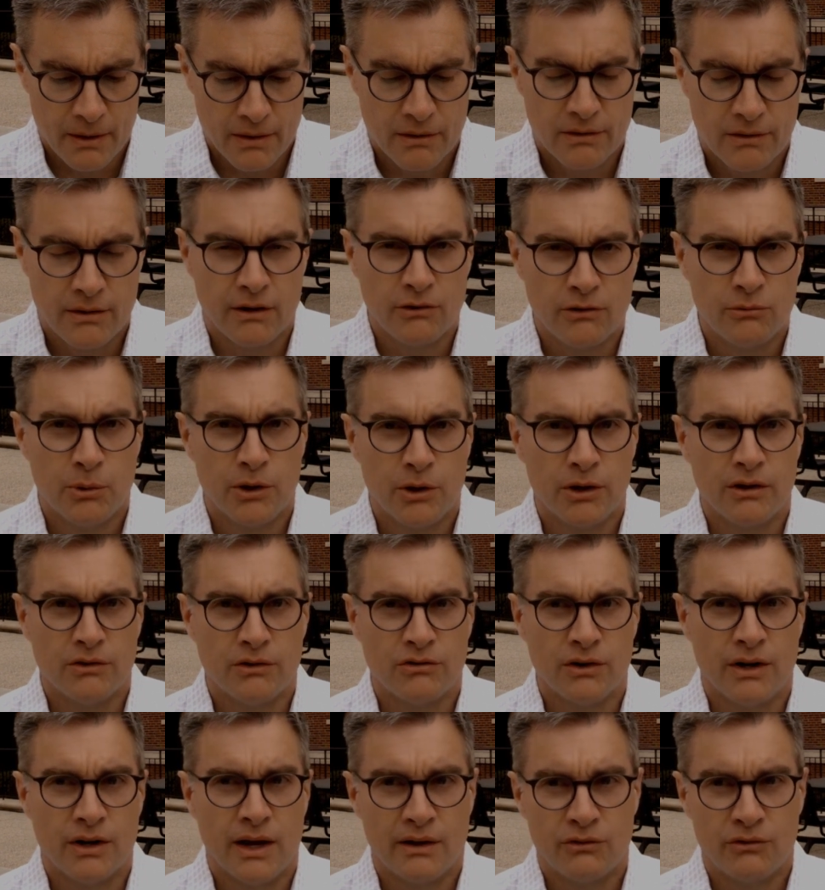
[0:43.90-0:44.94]
textbook is
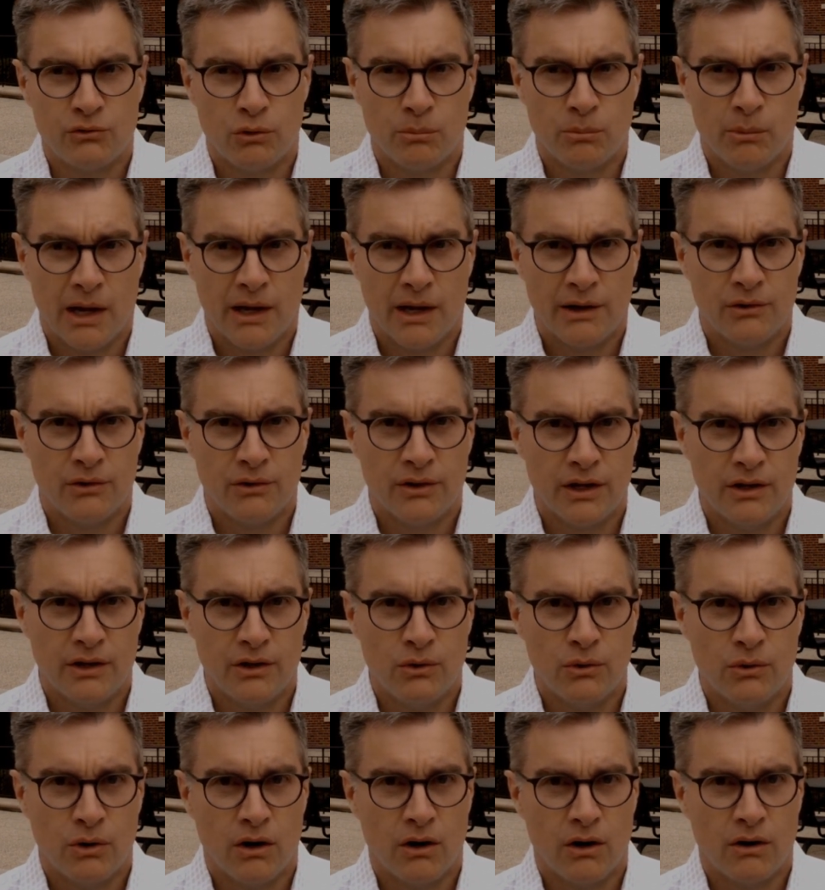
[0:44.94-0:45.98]
a nice reminder that
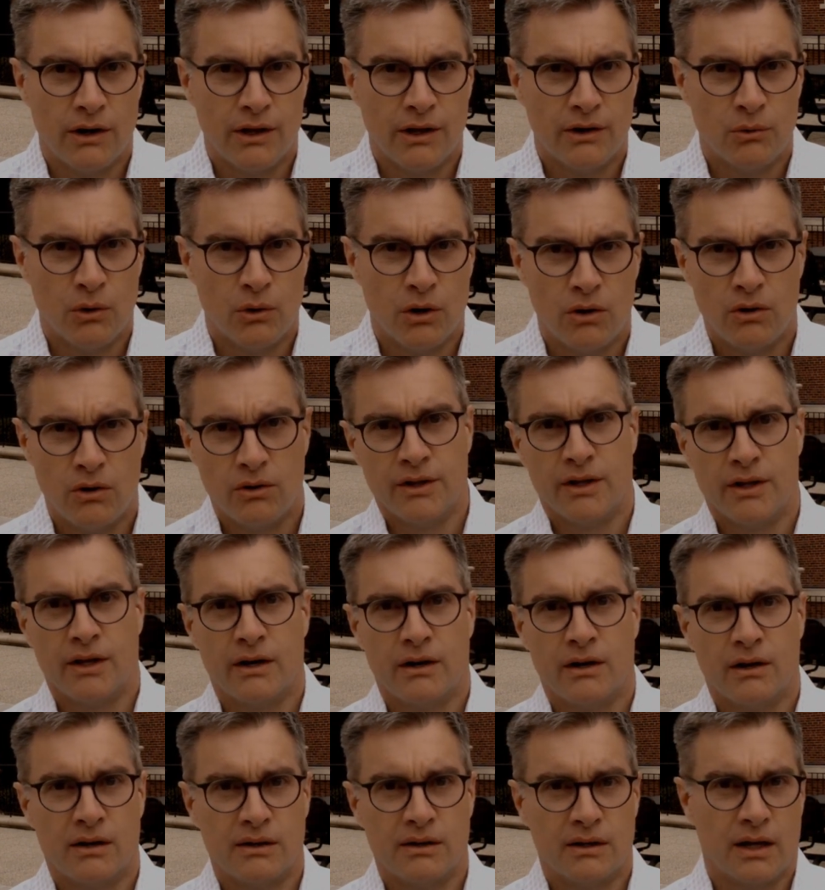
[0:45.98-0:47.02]
you are enrolled in
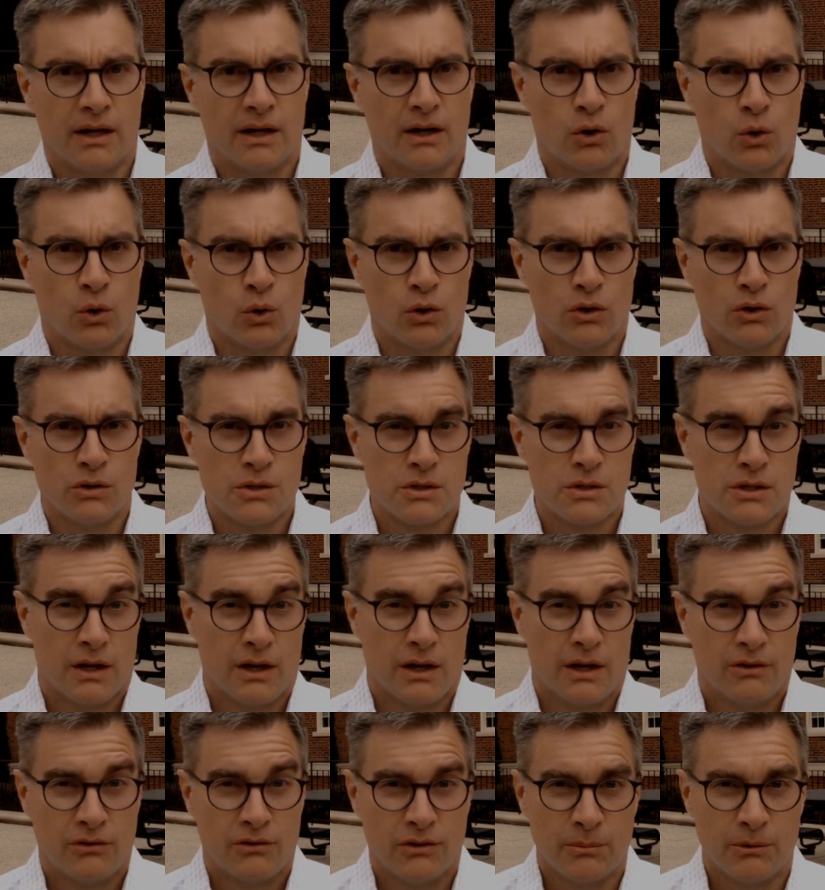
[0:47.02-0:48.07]
an online course.
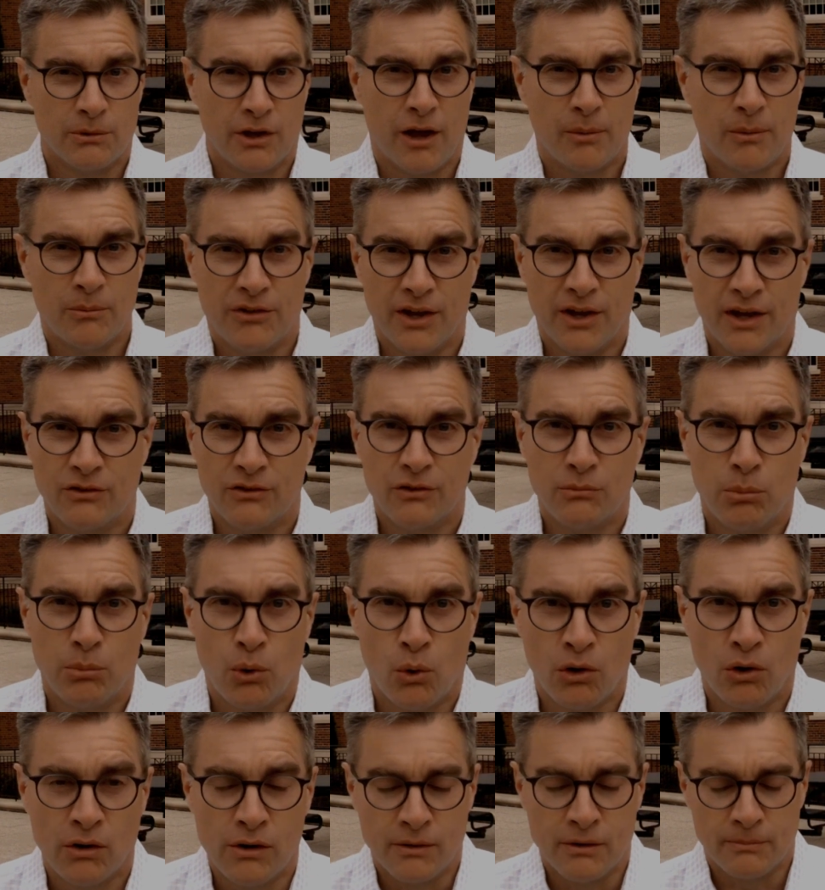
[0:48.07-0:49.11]
Sometimes that's
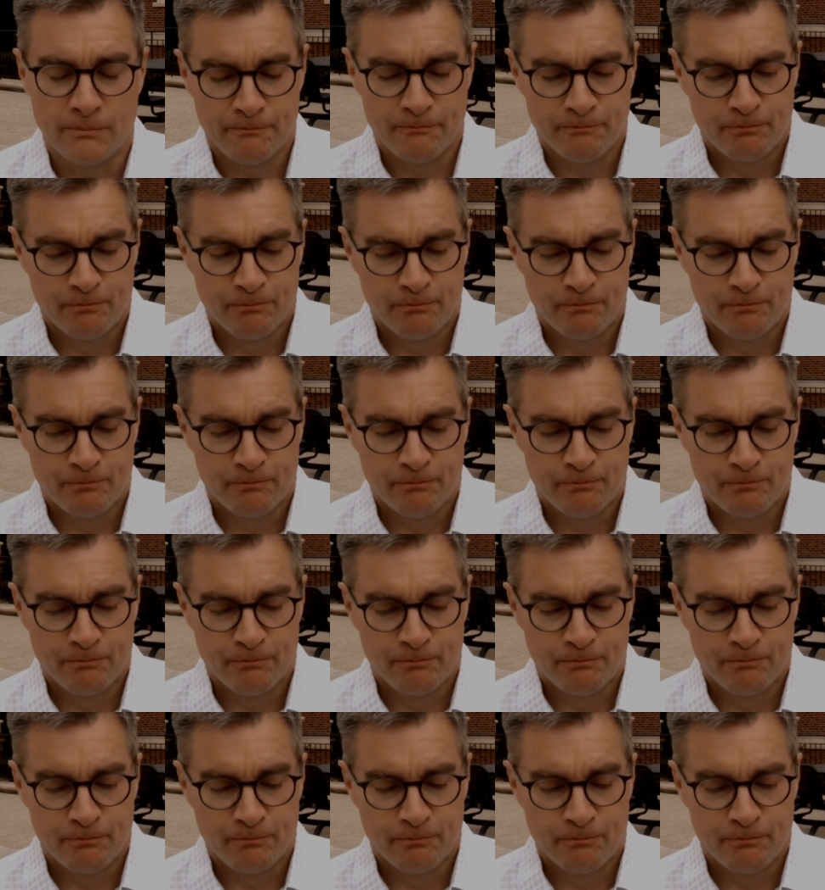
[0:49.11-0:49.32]
important.